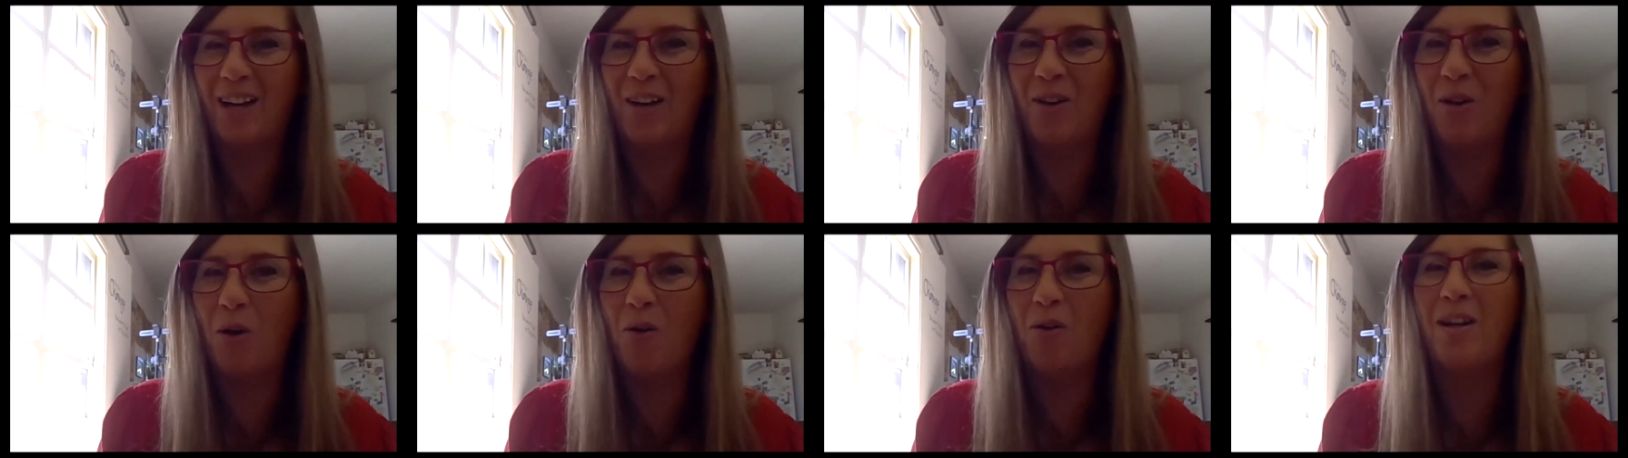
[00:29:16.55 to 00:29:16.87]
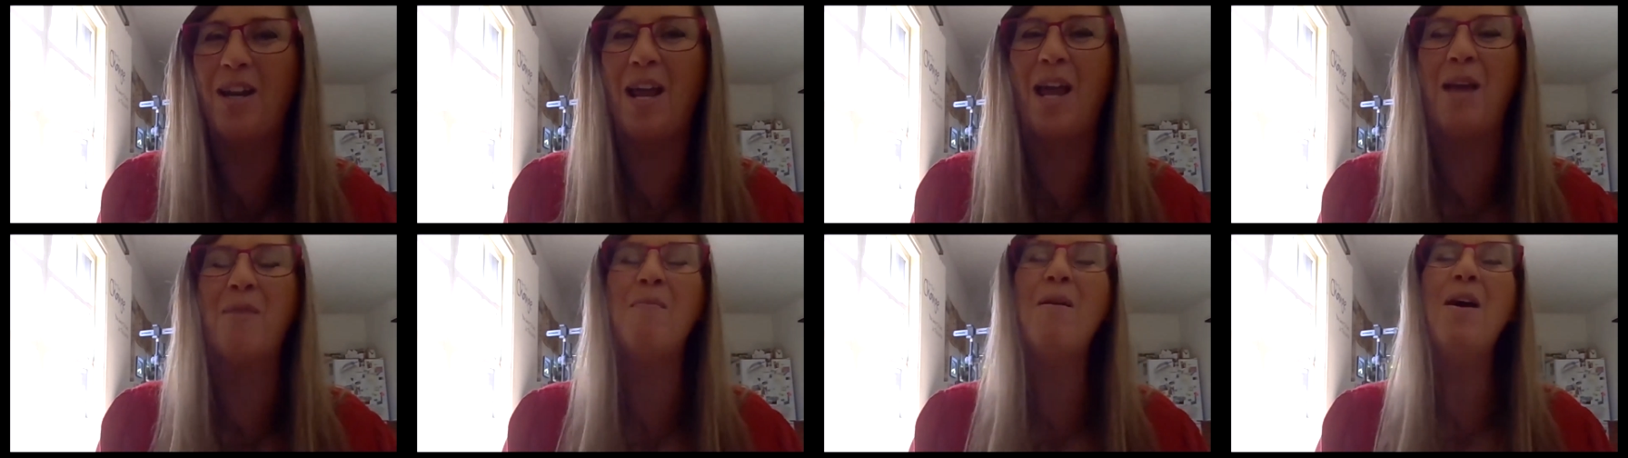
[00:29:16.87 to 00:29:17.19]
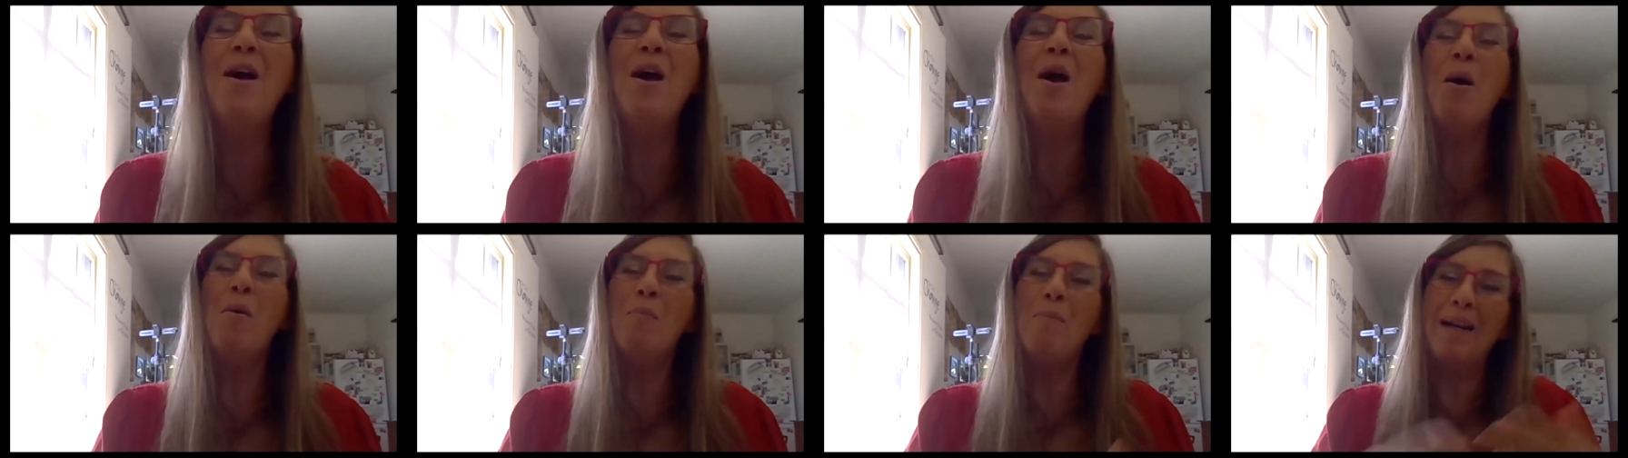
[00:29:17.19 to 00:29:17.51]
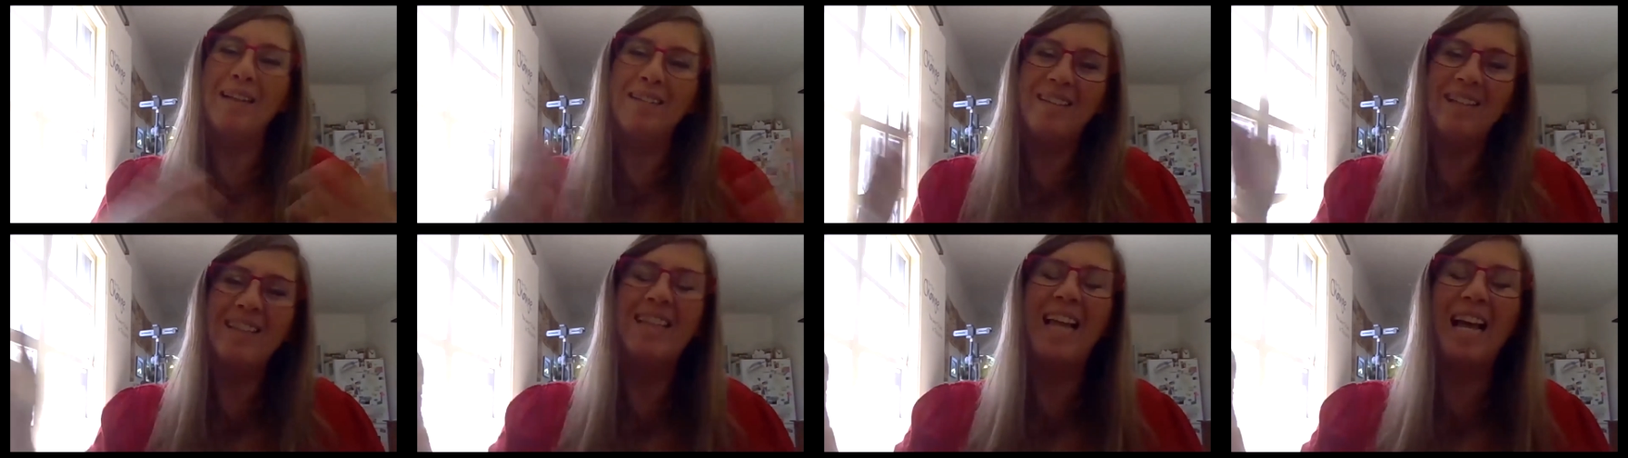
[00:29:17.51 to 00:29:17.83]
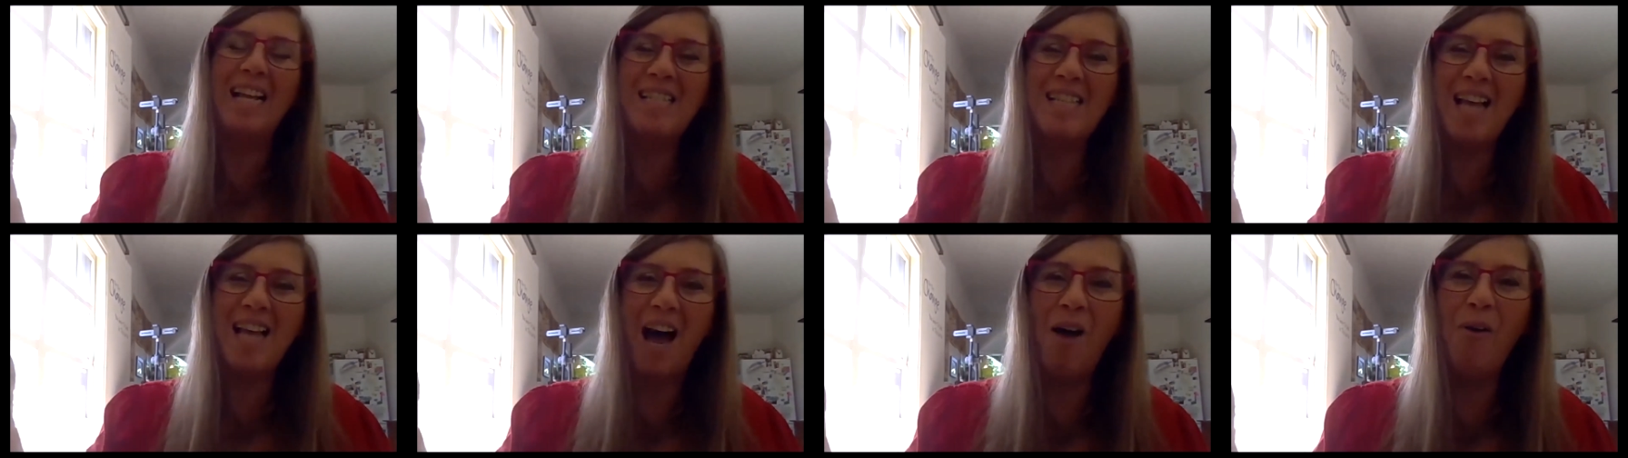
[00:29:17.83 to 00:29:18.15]
long name, but
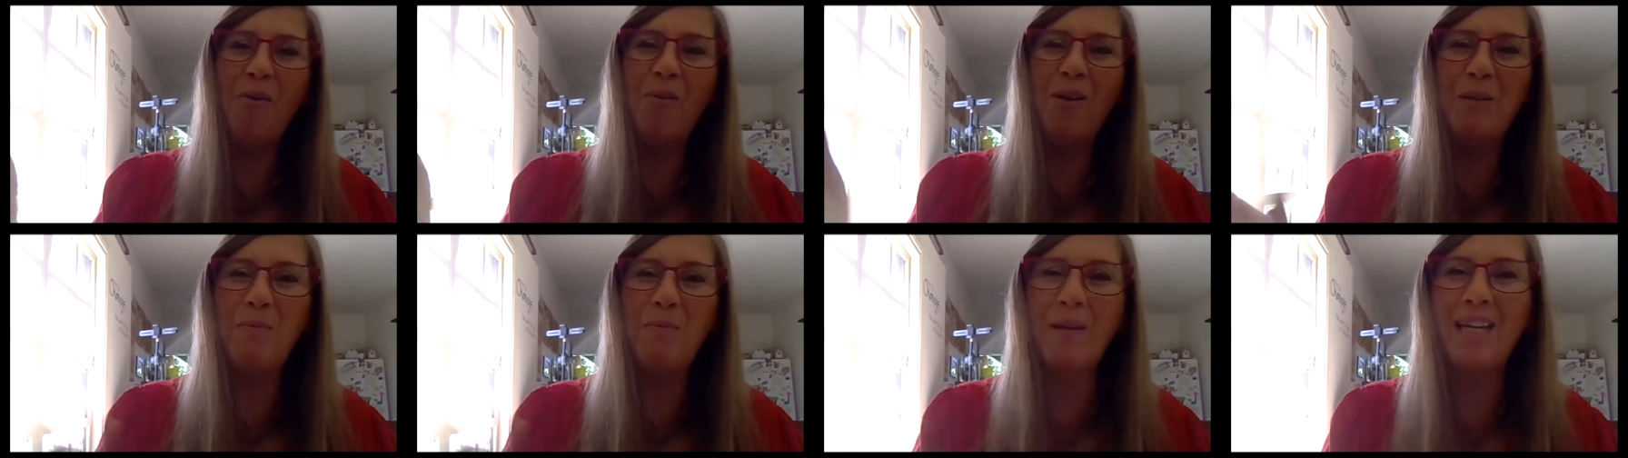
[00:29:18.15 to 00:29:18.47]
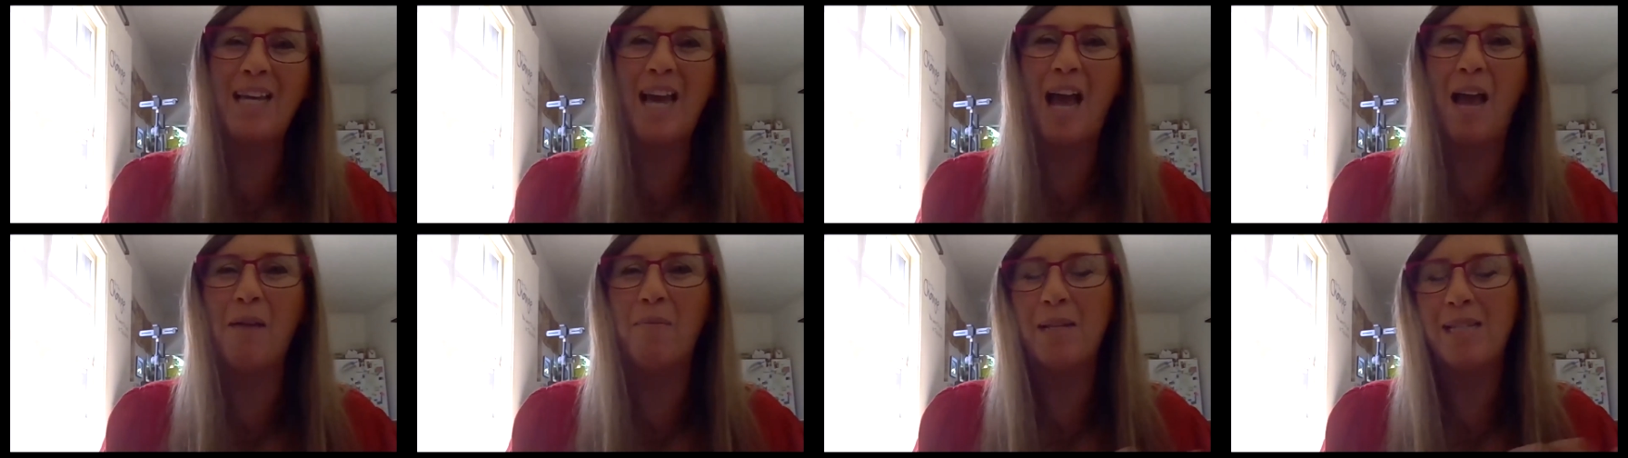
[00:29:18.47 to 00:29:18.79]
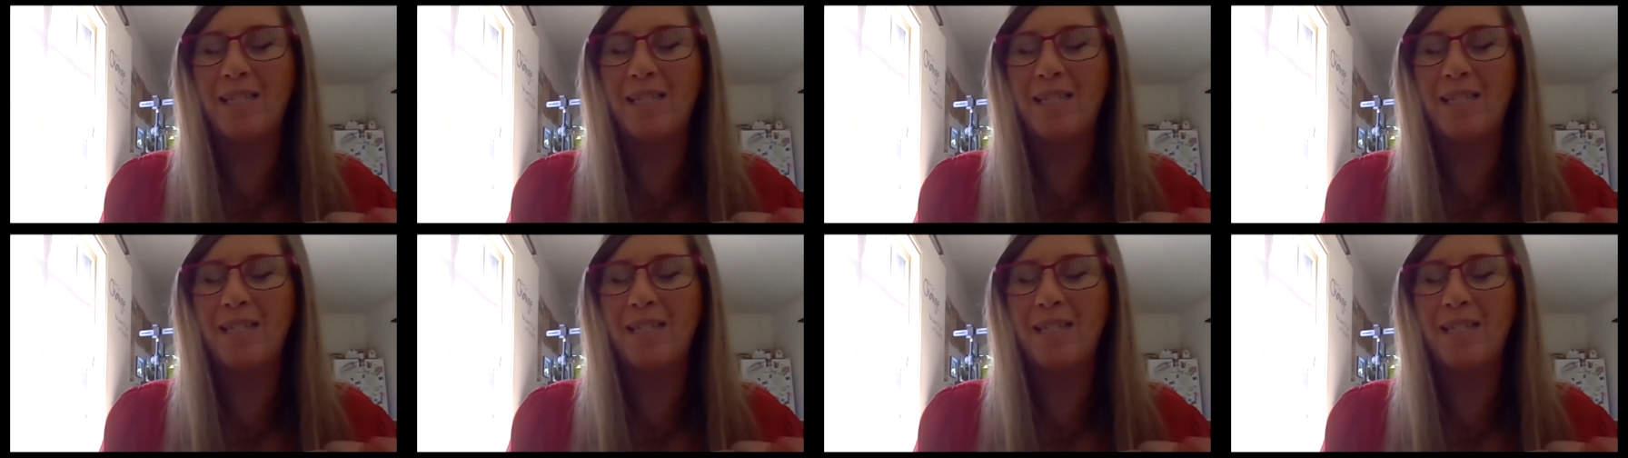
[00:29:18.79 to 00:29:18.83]
that's how it became.